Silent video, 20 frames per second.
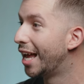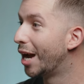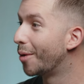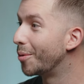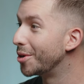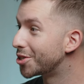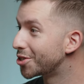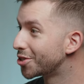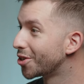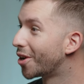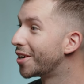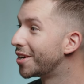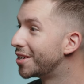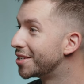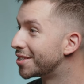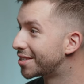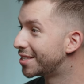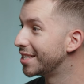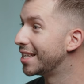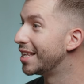And we started
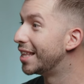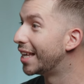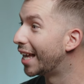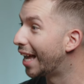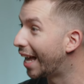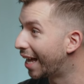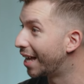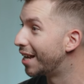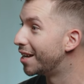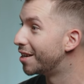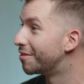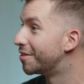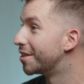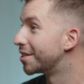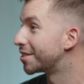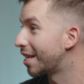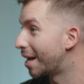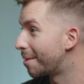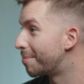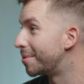to see the end of
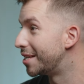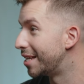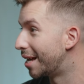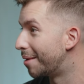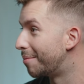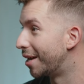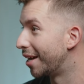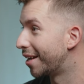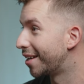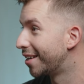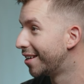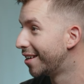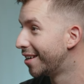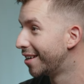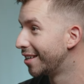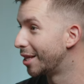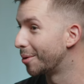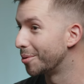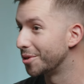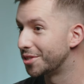this epidemic
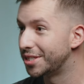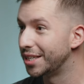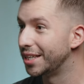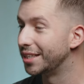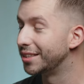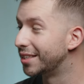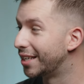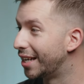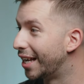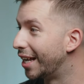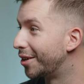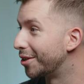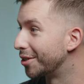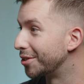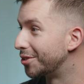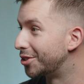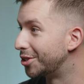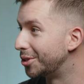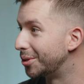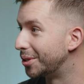that we're seeing today
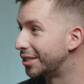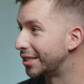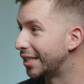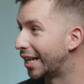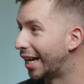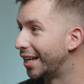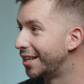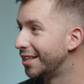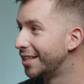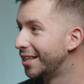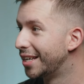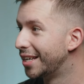called suicide.